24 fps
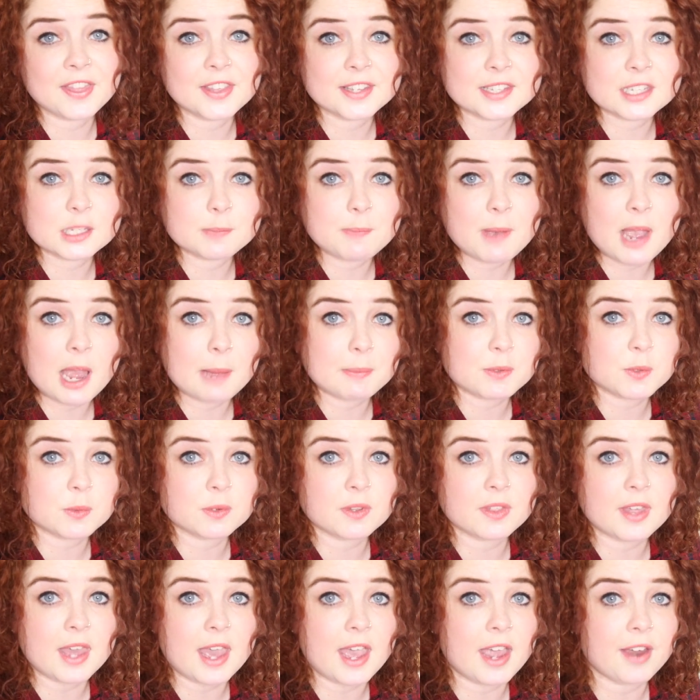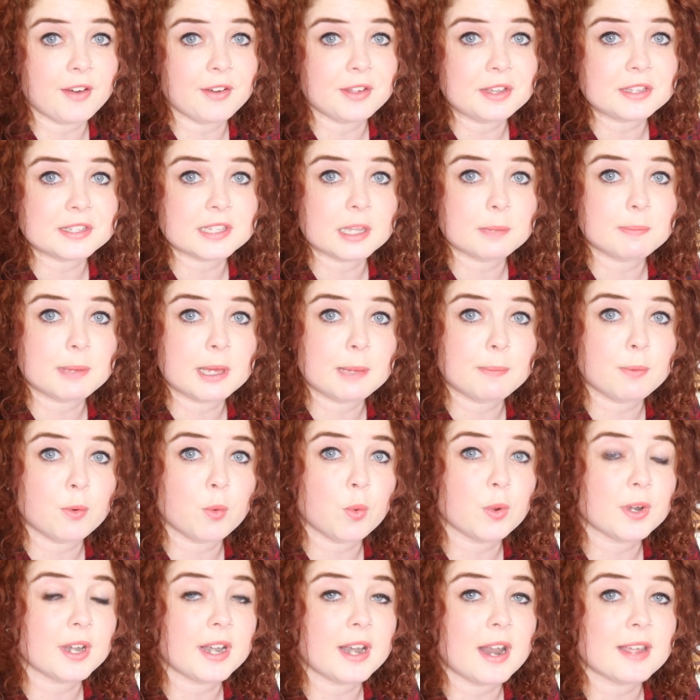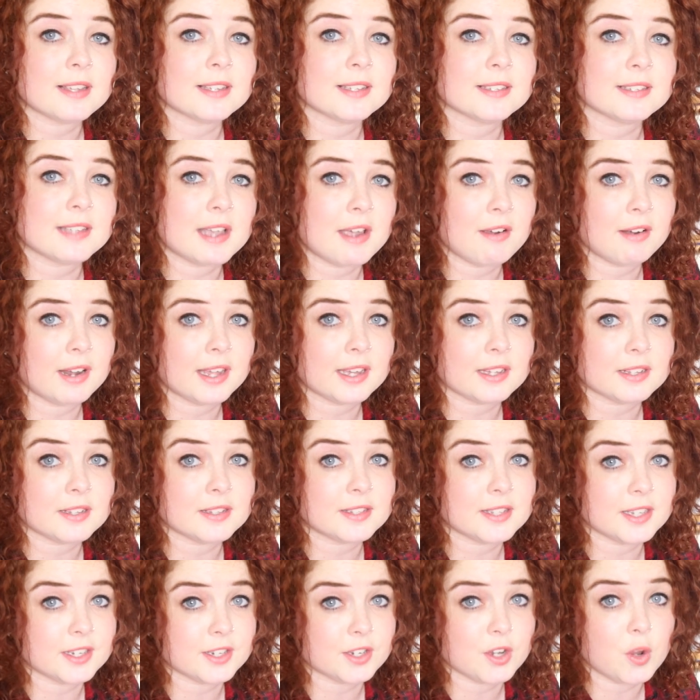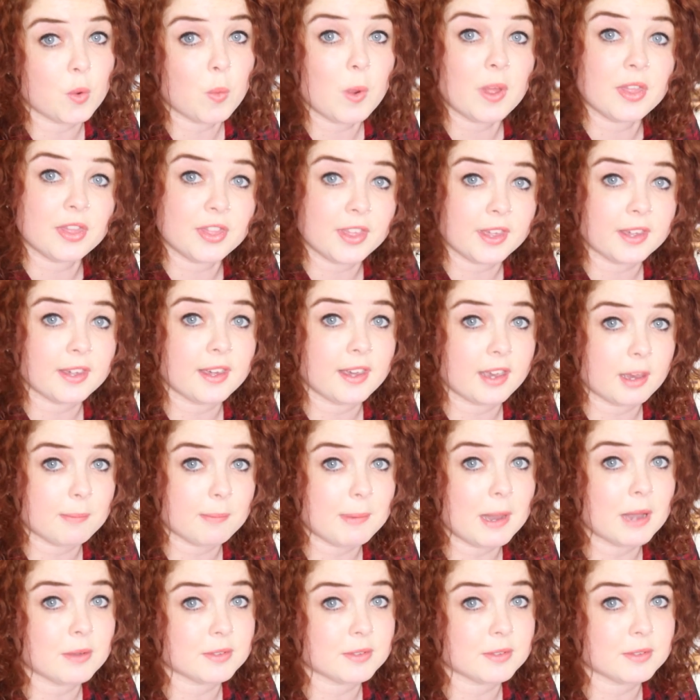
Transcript: this is perhaps one of the areas that people wouldn't necessarily consider when thinking about